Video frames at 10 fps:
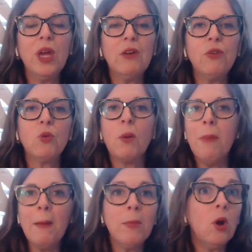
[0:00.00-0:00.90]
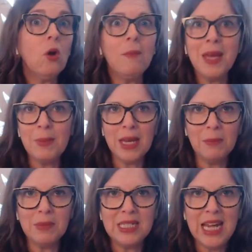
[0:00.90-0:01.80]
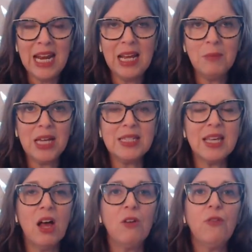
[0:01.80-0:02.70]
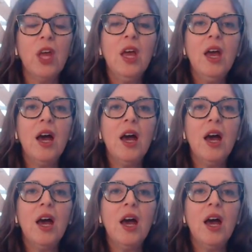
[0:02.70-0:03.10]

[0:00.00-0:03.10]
if you remember, or maybe I'm dating myself,